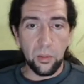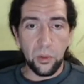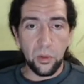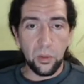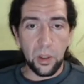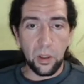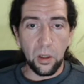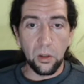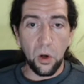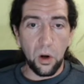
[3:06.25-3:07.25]
It could be a
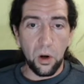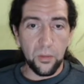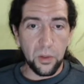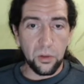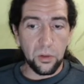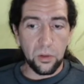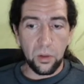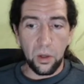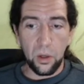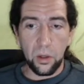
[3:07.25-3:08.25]
law office,
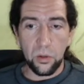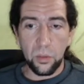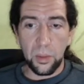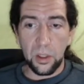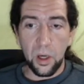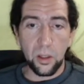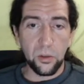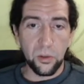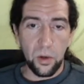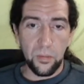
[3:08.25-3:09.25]
it could be a
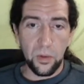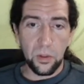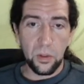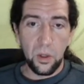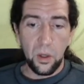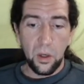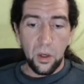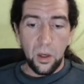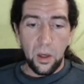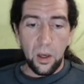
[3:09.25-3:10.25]
doctor's office,
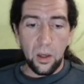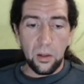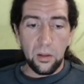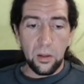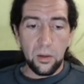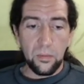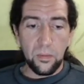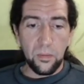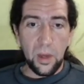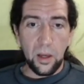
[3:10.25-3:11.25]
and if
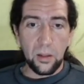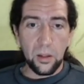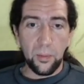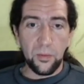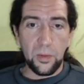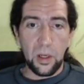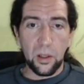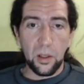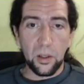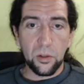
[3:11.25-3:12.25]
that type of data
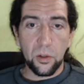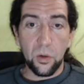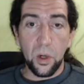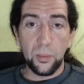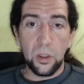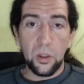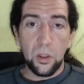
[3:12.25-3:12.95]
gets corrupted,